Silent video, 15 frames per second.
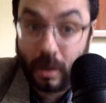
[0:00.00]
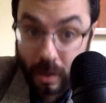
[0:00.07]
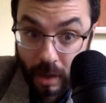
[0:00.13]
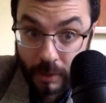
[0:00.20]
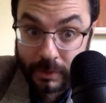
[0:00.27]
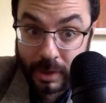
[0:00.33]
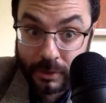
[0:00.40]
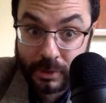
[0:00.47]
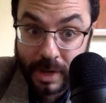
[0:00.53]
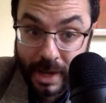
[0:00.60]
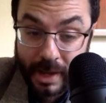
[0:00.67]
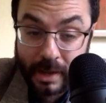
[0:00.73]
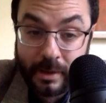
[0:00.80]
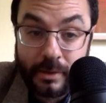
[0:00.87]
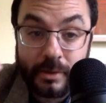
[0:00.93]
On the other
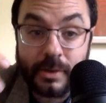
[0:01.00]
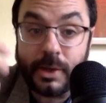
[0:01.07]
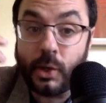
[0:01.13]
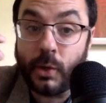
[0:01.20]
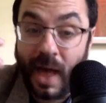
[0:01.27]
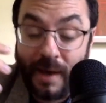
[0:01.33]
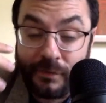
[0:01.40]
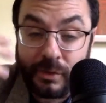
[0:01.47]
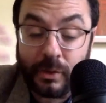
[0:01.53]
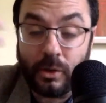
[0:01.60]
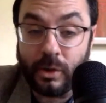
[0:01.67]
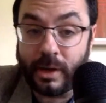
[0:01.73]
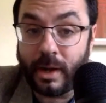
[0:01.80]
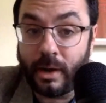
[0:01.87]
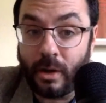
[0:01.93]
hand, do you have to
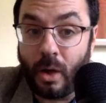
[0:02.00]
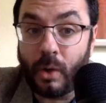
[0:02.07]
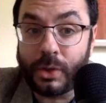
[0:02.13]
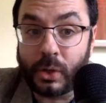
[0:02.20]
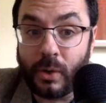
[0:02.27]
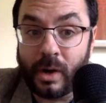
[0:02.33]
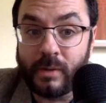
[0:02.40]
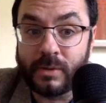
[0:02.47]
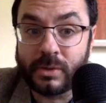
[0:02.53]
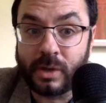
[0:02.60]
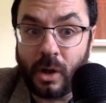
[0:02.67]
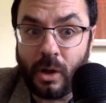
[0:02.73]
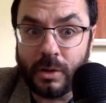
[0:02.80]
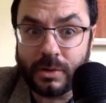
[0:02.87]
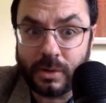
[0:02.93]
look at it all with a grain of
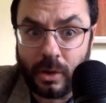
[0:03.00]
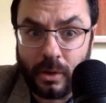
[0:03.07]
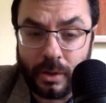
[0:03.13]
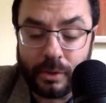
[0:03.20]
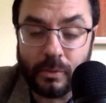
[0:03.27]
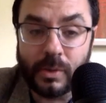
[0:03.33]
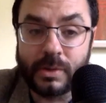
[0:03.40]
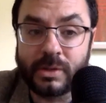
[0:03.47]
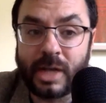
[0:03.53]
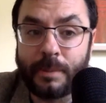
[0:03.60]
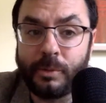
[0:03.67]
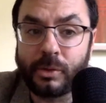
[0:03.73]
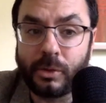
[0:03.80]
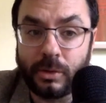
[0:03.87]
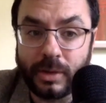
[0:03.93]
salt and through a
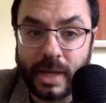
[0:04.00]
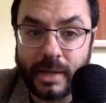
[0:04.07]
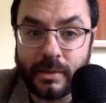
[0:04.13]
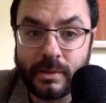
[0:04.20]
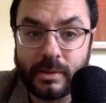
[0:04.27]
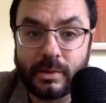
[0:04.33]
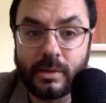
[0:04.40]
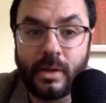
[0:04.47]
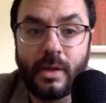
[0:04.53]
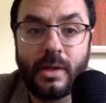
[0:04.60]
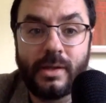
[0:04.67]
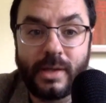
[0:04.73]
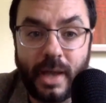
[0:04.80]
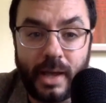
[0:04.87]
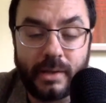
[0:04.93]
skeptical lens?
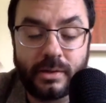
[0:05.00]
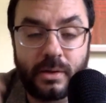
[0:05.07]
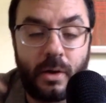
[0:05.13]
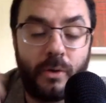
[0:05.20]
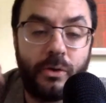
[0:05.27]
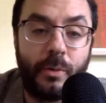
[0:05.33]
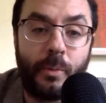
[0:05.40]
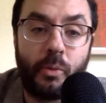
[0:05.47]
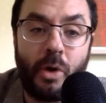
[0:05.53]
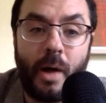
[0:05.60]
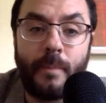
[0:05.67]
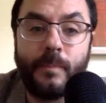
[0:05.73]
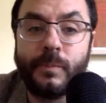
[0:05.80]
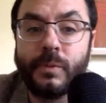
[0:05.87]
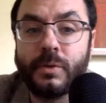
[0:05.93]
Yes. Are there
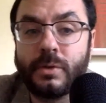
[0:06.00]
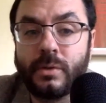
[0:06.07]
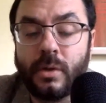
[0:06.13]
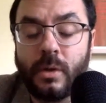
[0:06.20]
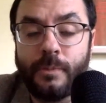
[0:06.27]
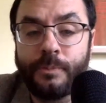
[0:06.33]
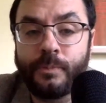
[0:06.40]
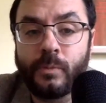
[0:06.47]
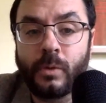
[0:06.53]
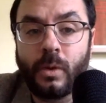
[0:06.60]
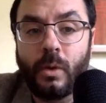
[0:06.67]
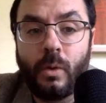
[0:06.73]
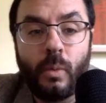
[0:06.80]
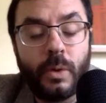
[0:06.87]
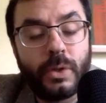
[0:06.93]
problems
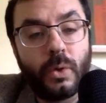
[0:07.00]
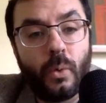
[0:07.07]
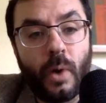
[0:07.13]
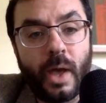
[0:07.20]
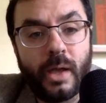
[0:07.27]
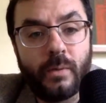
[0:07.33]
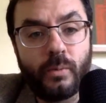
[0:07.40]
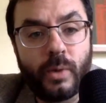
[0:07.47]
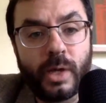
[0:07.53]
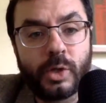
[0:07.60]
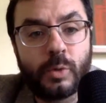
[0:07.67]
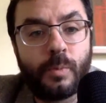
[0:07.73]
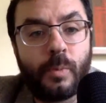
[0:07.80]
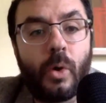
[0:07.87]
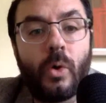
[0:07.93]
with the way in
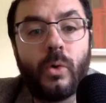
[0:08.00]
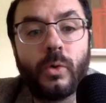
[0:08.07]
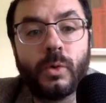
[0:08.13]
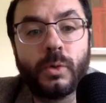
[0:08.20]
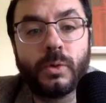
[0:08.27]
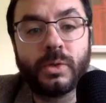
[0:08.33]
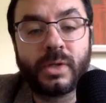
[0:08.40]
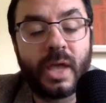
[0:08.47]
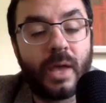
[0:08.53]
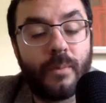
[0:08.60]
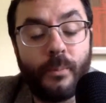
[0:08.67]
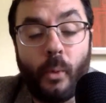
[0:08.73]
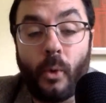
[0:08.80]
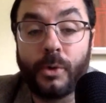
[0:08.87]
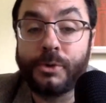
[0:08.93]
which polls
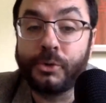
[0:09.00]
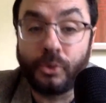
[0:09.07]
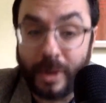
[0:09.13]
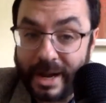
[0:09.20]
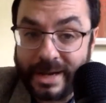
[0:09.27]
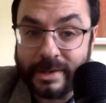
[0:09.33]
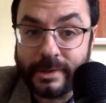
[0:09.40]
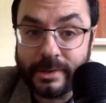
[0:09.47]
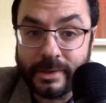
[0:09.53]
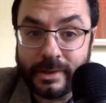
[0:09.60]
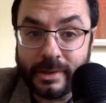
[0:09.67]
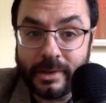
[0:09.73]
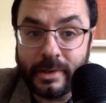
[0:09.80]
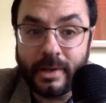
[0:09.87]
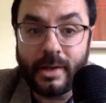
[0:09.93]
get portrayed
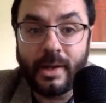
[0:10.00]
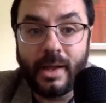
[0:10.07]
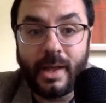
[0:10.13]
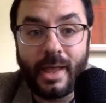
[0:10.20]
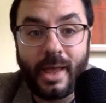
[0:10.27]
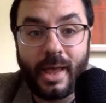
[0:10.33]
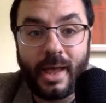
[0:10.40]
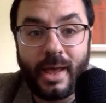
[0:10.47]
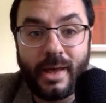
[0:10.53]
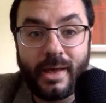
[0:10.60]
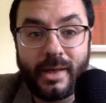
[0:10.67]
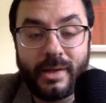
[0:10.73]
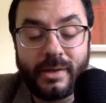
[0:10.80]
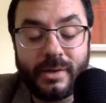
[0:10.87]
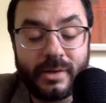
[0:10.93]

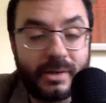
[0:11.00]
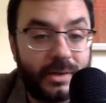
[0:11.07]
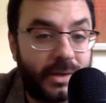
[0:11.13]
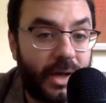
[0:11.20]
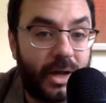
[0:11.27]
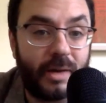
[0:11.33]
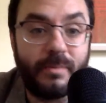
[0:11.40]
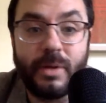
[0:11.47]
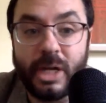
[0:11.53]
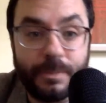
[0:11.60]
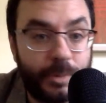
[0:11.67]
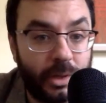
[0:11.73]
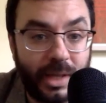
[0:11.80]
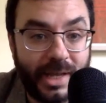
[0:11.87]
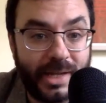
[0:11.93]
and kind of
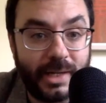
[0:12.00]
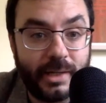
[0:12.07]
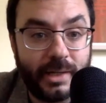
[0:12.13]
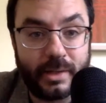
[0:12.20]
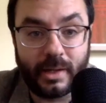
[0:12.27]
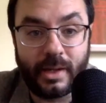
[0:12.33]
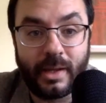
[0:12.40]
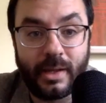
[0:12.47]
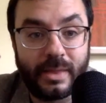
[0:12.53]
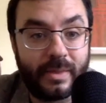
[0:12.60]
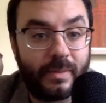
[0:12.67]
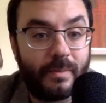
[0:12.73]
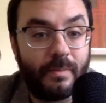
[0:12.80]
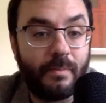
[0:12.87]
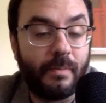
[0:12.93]
manipulated
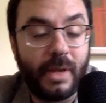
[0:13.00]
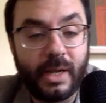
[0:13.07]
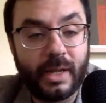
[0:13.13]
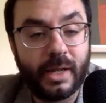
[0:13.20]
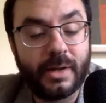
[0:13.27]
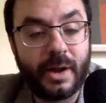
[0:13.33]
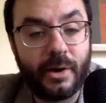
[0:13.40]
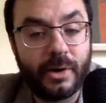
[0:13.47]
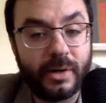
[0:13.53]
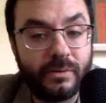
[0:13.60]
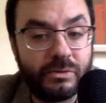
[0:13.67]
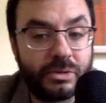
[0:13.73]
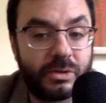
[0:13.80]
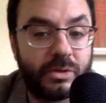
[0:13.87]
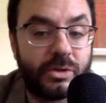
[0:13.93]
in media
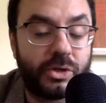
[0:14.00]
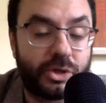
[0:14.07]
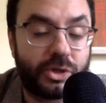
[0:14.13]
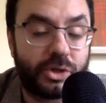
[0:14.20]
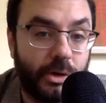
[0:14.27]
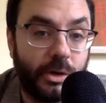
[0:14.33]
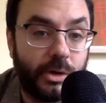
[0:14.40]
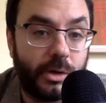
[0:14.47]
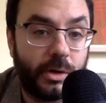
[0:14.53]
narratives? Sure.